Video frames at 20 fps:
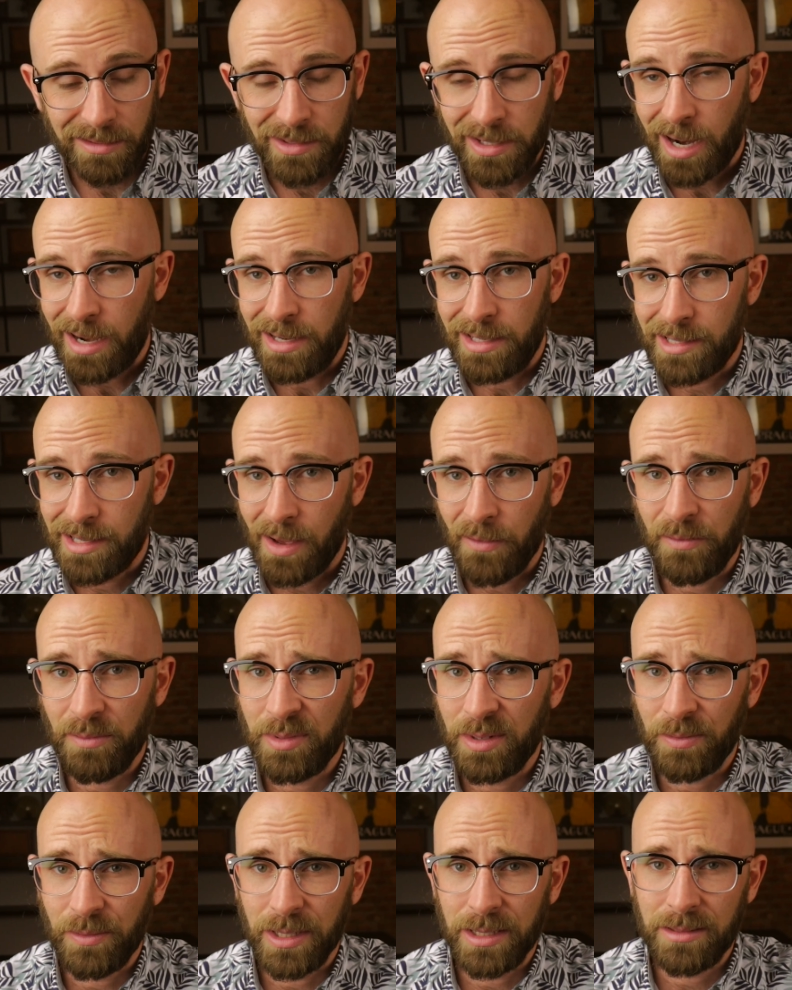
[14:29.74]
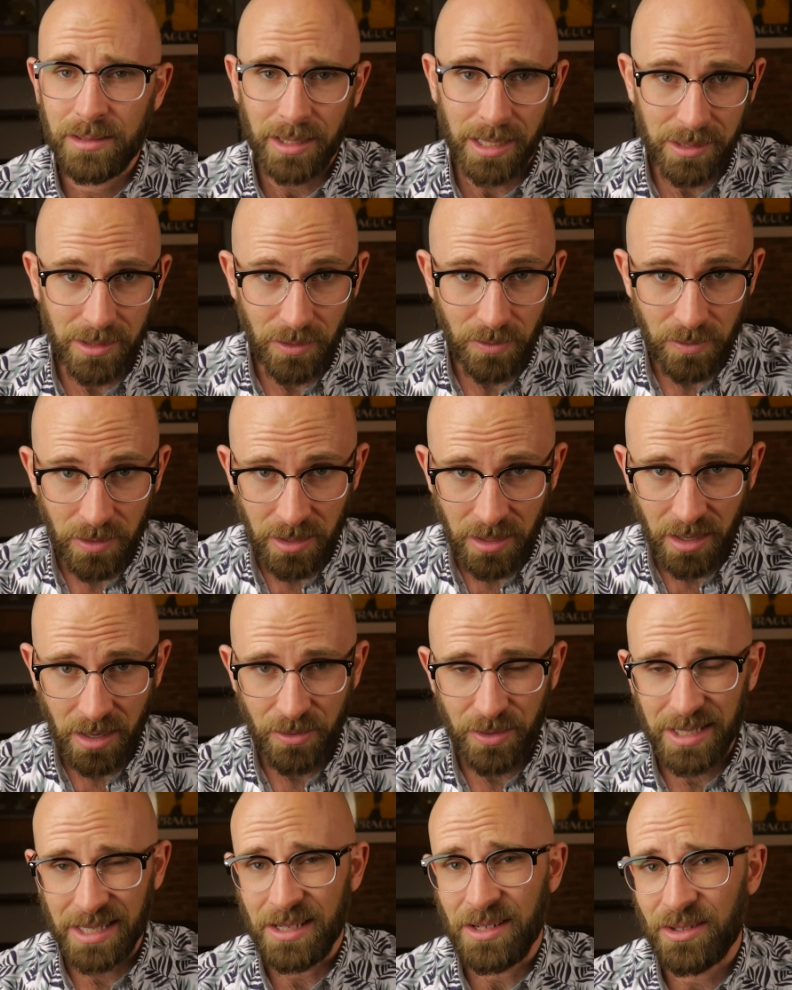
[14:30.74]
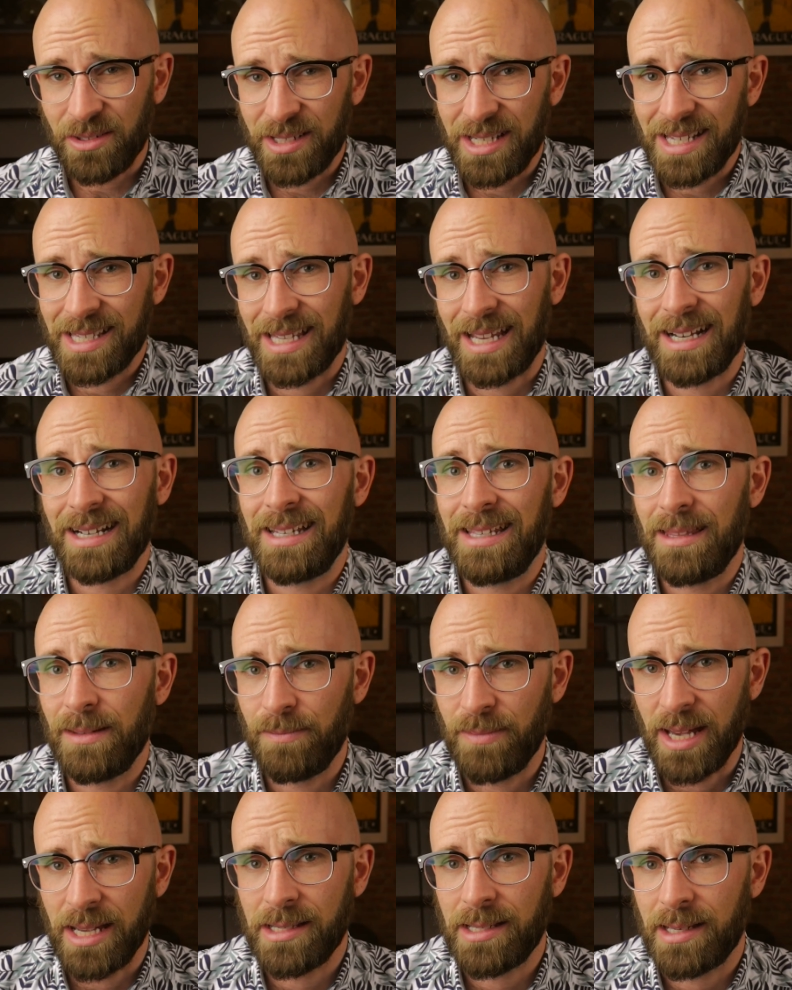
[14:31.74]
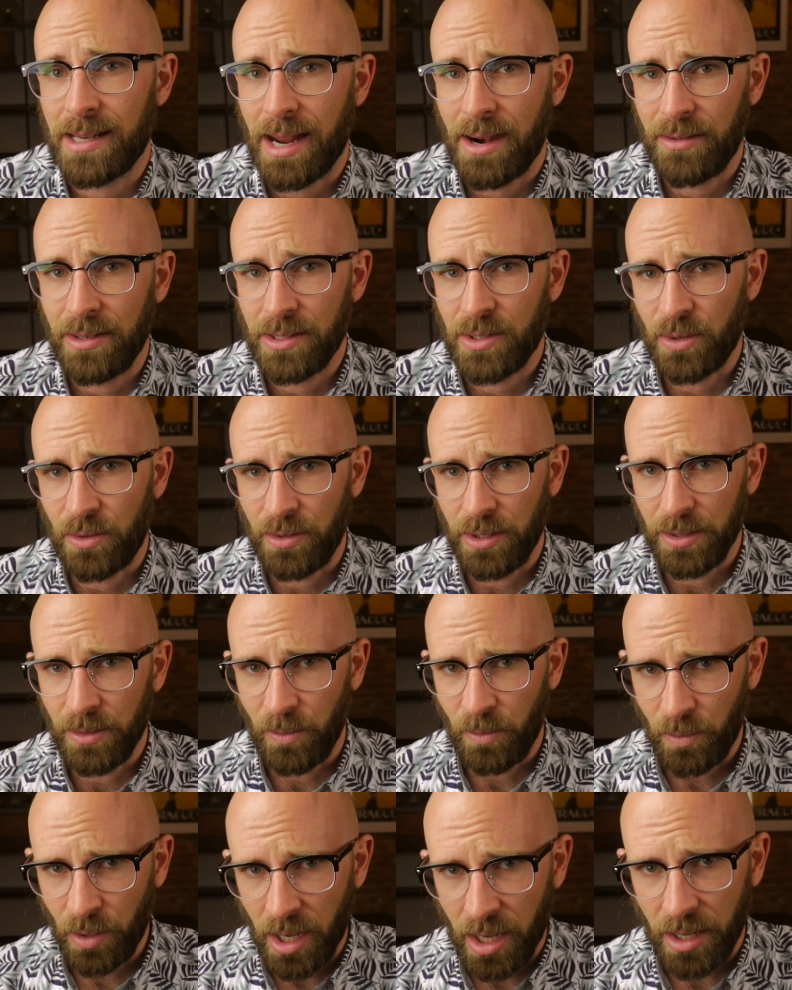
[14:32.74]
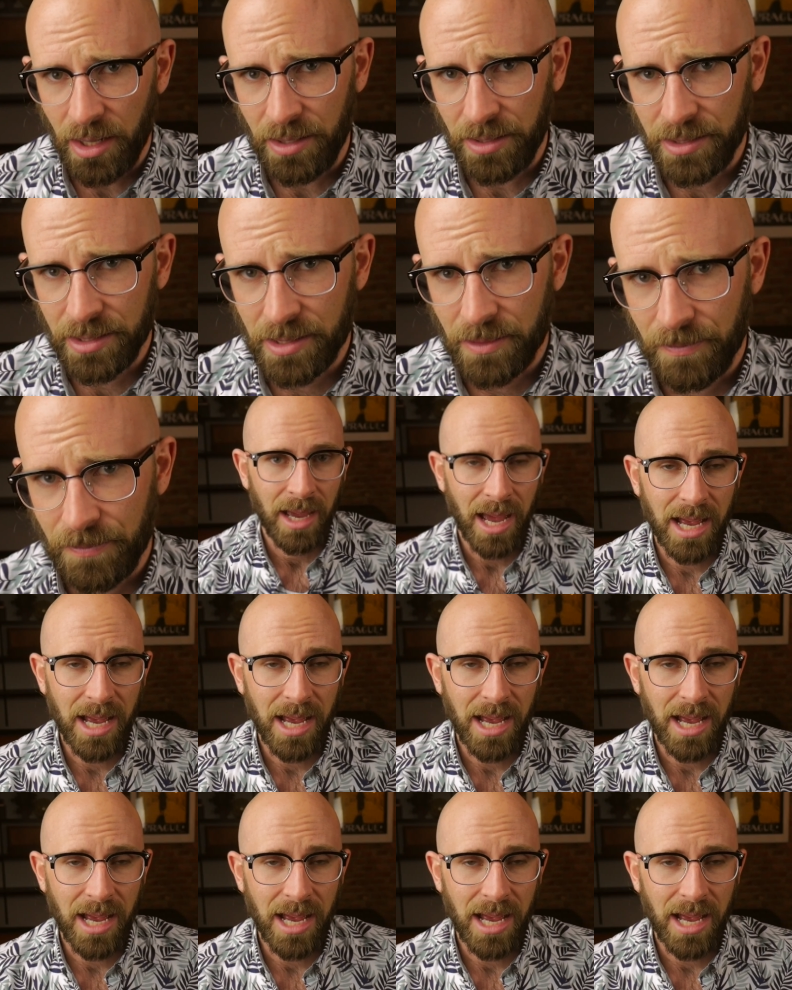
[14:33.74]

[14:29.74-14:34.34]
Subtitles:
Chinese government, which, as you know, is not exactly the best guarantor in the world.